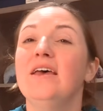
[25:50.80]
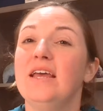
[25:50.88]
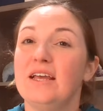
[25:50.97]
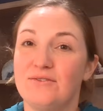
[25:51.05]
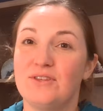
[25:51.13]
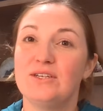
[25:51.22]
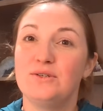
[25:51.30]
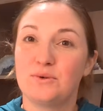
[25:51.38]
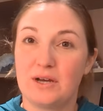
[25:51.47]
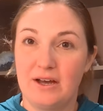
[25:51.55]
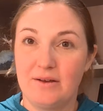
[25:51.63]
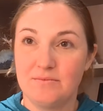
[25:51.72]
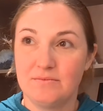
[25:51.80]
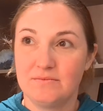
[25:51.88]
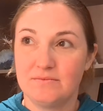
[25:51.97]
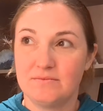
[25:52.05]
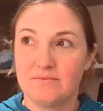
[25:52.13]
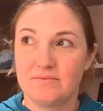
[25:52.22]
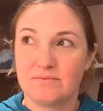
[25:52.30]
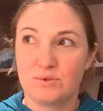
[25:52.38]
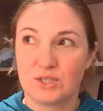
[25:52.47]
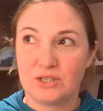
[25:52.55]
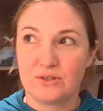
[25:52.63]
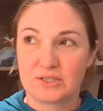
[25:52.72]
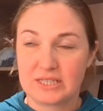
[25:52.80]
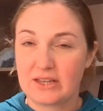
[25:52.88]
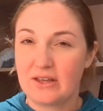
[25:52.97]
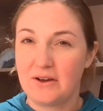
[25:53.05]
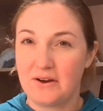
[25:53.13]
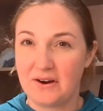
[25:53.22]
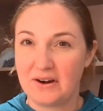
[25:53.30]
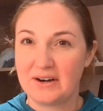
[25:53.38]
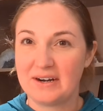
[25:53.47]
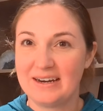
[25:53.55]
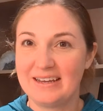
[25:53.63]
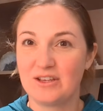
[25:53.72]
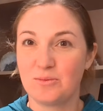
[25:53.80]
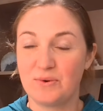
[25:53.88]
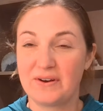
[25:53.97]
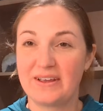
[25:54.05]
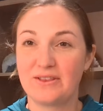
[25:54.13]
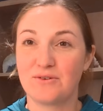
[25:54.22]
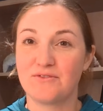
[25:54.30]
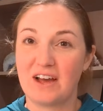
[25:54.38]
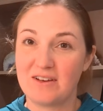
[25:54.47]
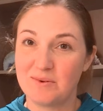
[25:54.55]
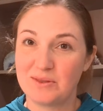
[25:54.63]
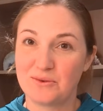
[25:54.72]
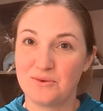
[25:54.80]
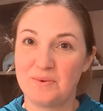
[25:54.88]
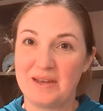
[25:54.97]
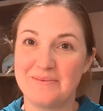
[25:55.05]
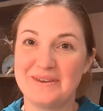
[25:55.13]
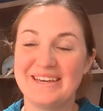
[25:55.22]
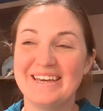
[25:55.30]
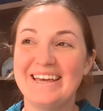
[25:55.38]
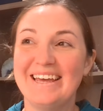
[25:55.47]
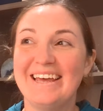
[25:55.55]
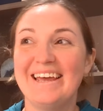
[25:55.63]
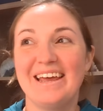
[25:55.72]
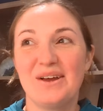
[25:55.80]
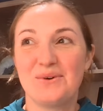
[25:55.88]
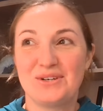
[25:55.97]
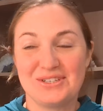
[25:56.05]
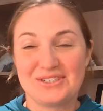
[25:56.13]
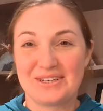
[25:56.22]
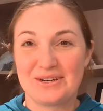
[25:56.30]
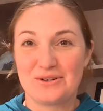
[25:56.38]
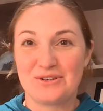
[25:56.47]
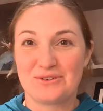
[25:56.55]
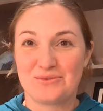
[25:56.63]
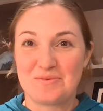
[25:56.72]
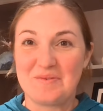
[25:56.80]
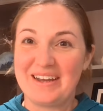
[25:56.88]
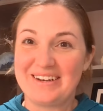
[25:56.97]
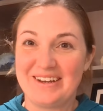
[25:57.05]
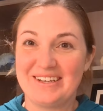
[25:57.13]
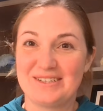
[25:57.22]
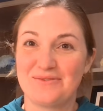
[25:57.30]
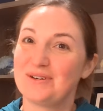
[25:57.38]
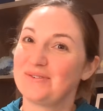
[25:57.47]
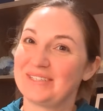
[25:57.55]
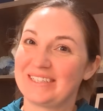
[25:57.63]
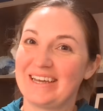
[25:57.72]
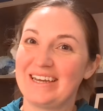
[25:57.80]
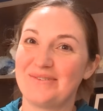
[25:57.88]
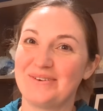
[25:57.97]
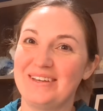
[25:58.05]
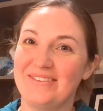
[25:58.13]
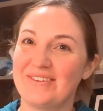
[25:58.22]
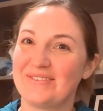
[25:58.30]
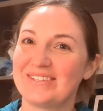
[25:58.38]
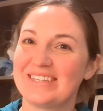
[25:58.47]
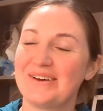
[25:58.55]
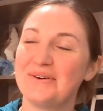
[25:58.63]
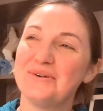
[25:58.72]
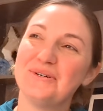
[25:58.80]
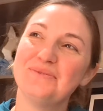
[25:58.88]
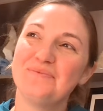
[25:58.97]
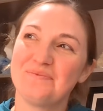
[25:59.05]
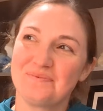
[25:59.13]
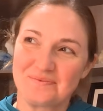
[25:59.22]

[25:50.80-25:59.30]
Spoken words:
if they do come, which it looks like they are, they're bringing their 5-month-old baby, which is going to just remind us of what it was like when Ethan was that old.